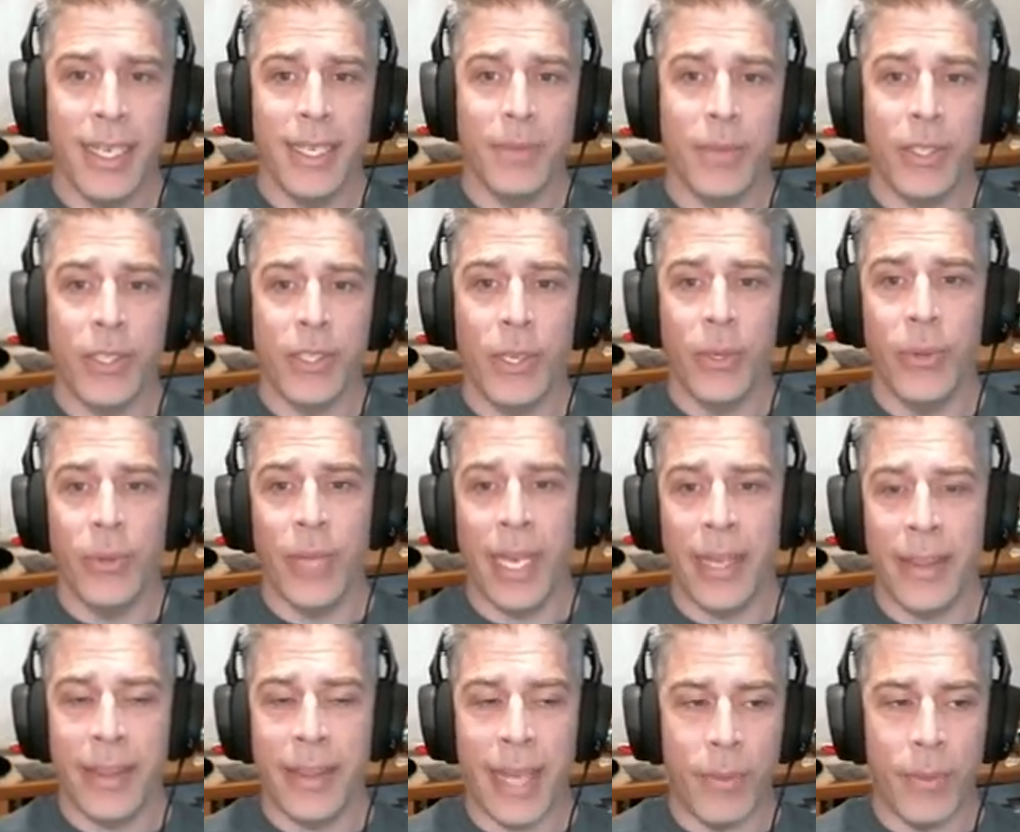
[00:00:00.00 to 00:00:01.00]
So
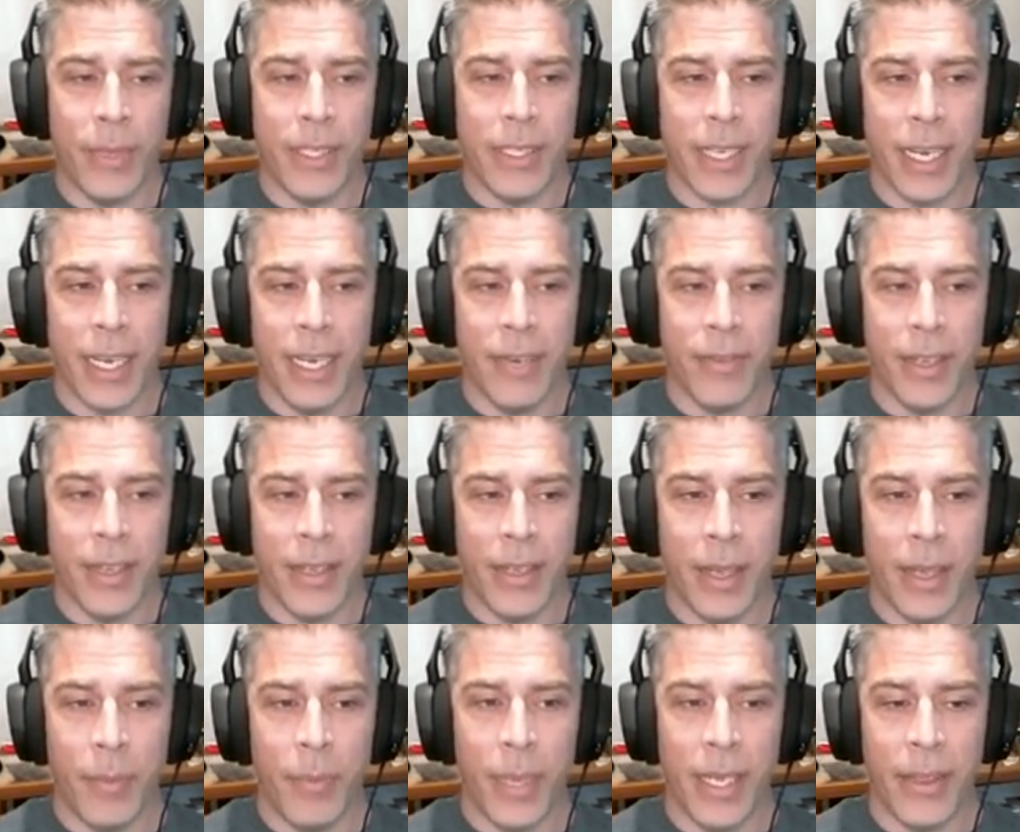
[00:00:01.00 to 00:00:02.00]
that was kind of
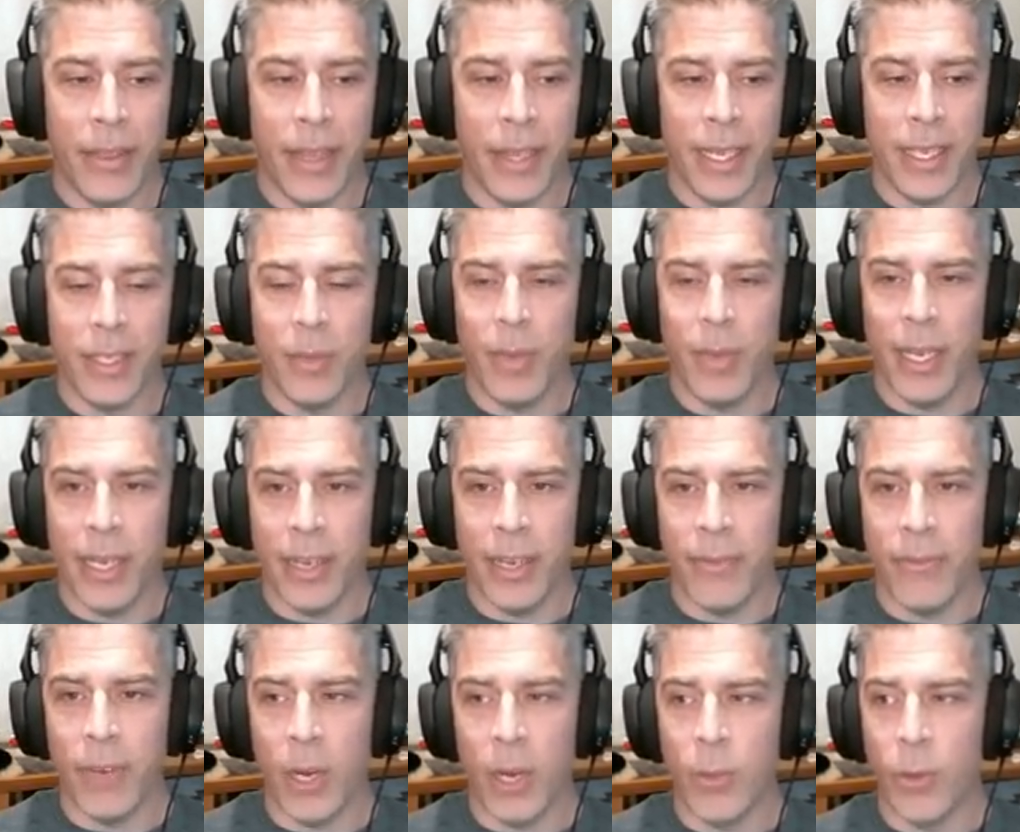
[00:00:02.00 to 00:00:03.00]
a big thing to make it
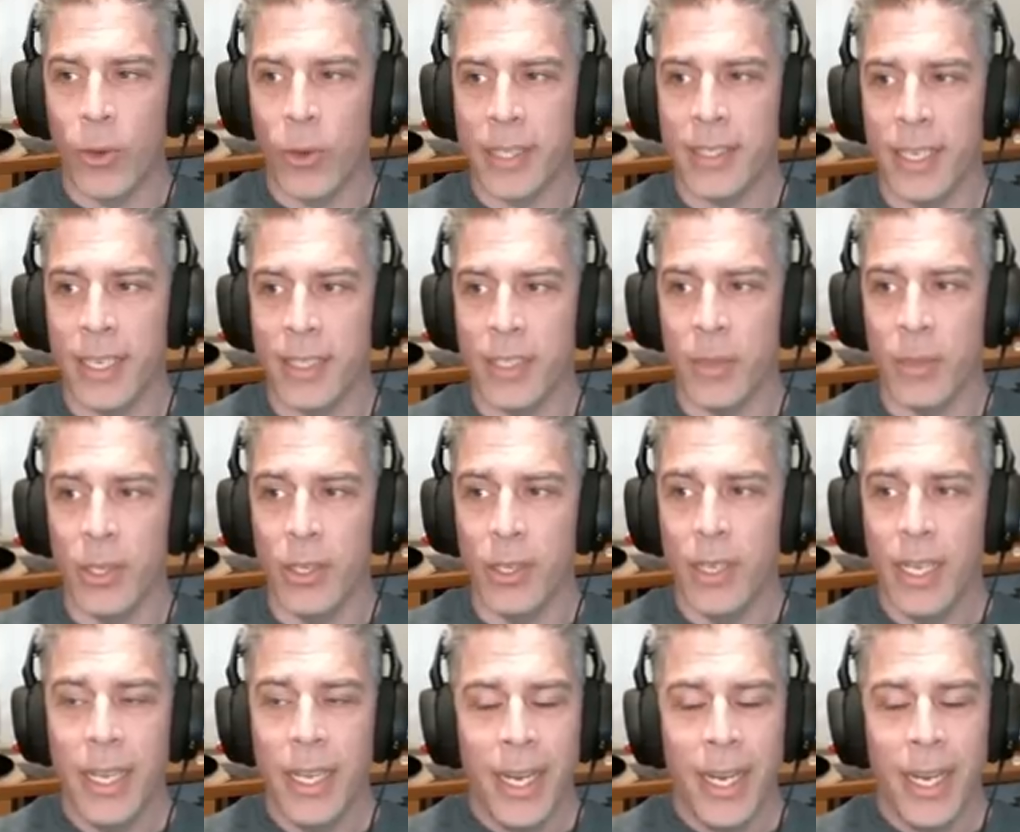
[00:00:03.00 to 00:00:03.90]
far more accessible.